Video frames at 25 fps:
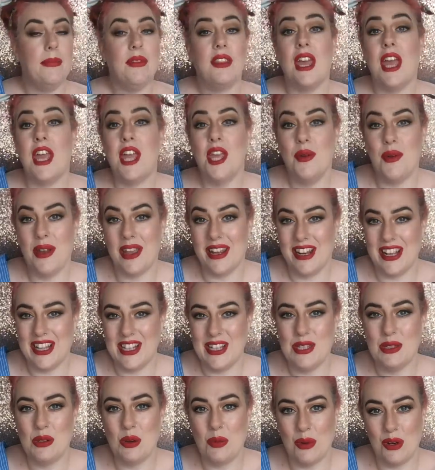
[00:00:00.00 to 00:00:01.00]
Thank you again
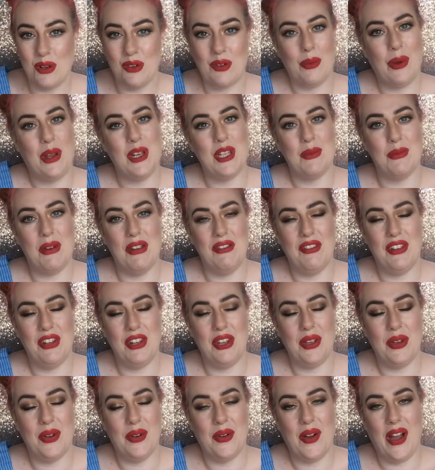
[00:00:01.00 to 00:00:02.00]
guys so much for watching my
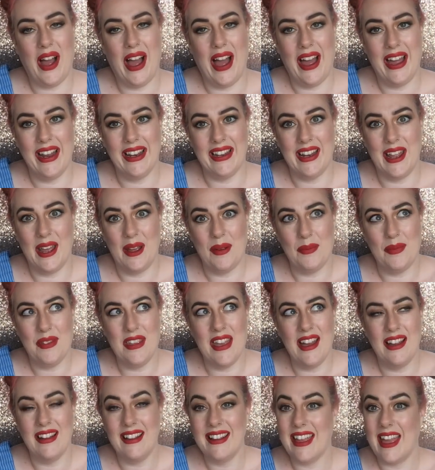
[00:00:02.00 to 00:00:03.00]
video, and
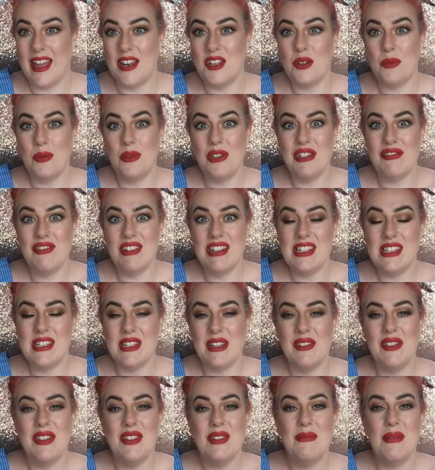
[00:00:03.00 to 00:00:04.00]
yeah, catch up with you real
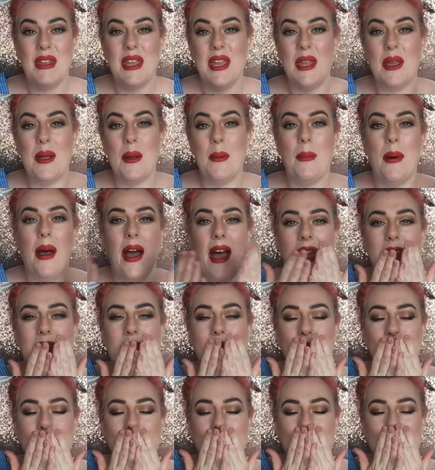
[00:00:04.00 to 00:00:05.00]
soon. Thank you, bye.
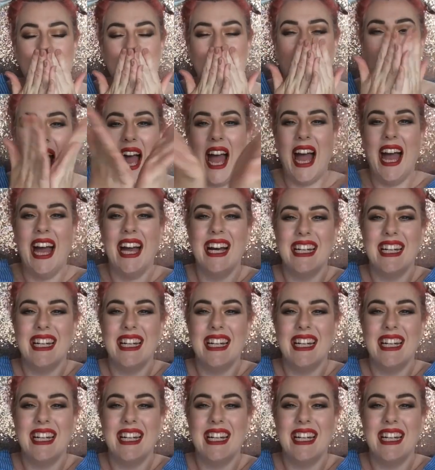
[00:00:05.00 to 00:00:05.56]
Mwah.